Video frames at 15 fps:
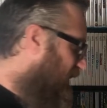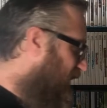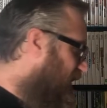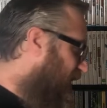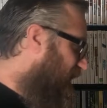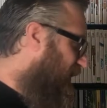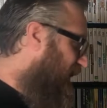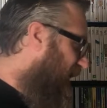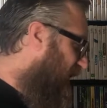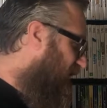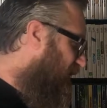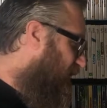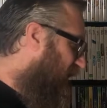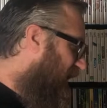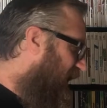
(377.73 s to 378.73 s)

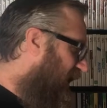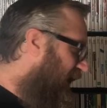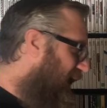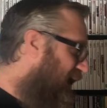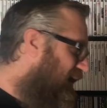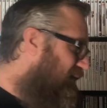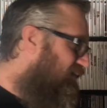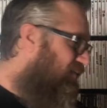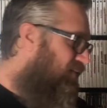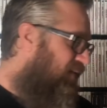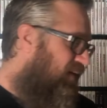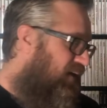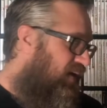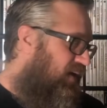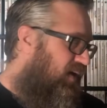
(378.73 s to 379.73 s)
Then we have,
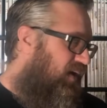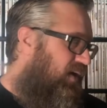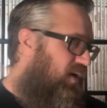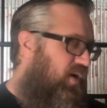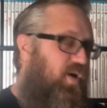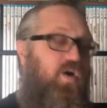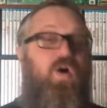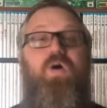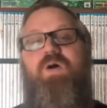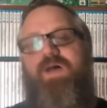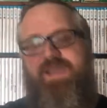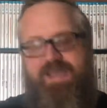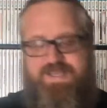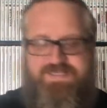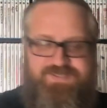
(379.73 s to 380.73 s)
okay, so